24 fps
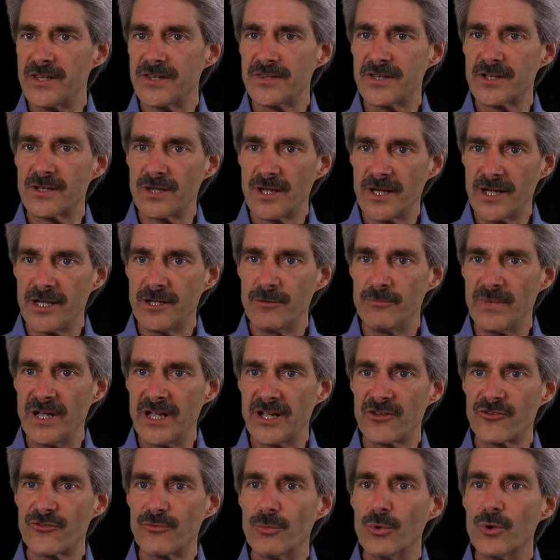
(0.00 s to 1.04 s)
that the client
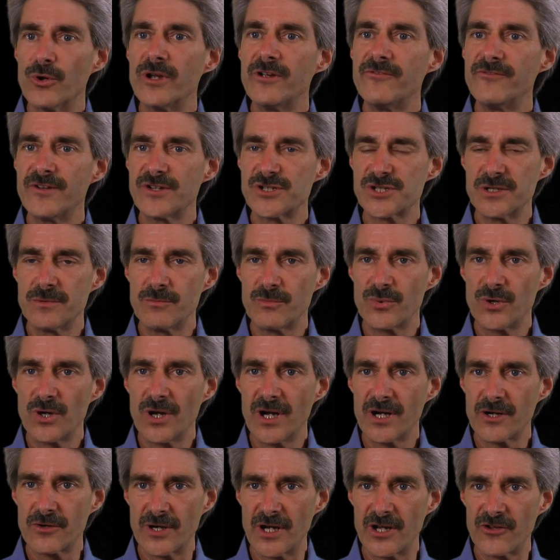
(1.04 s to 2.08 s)
makes more efficient
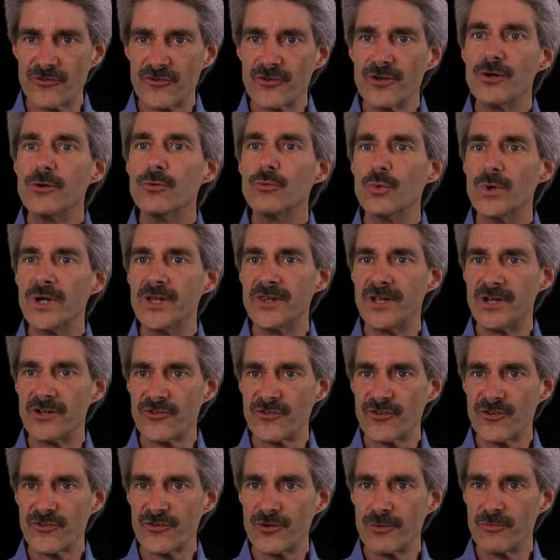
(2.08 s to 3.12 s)
progress when their
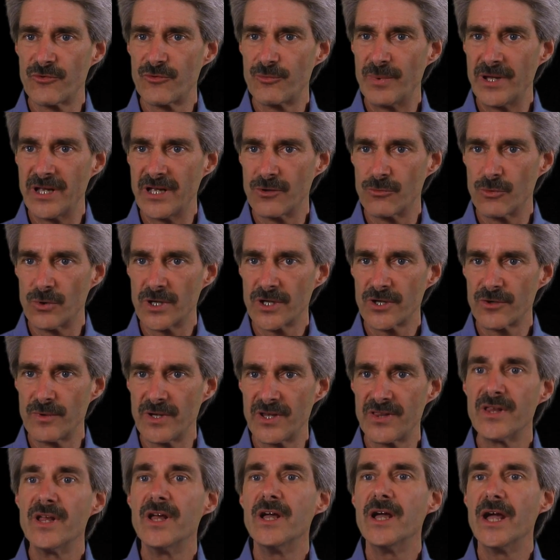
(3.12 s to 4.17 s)
system's being worked
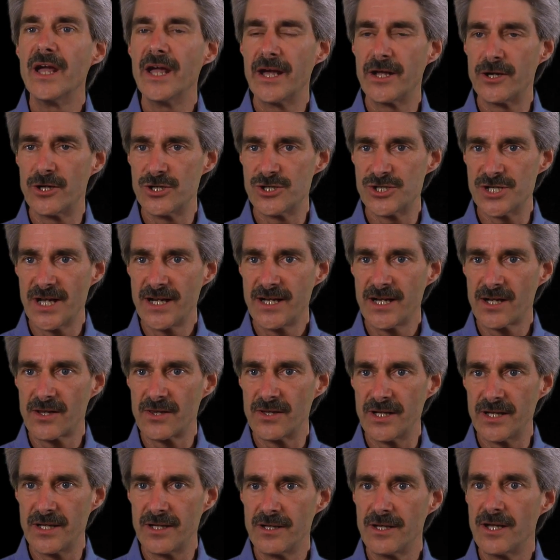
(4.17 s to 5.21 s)
with
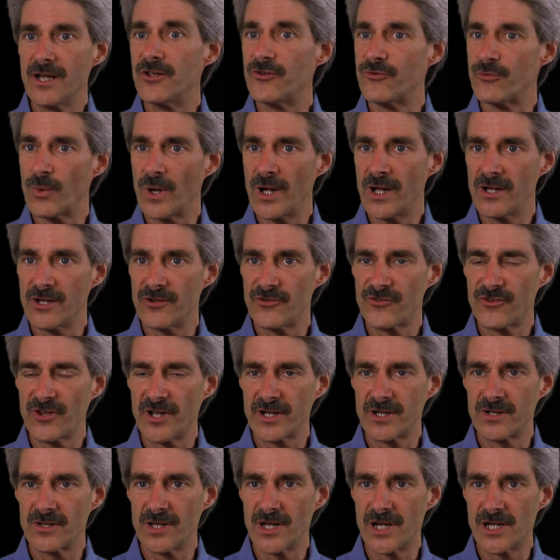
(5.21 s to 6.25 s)
energetically as well as
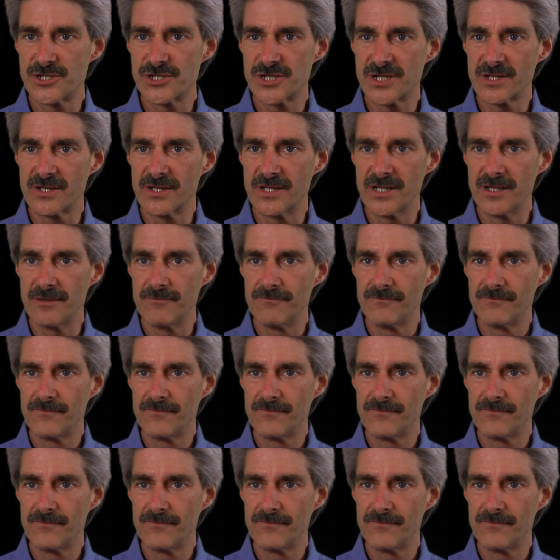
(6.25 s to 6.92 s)
psychologically.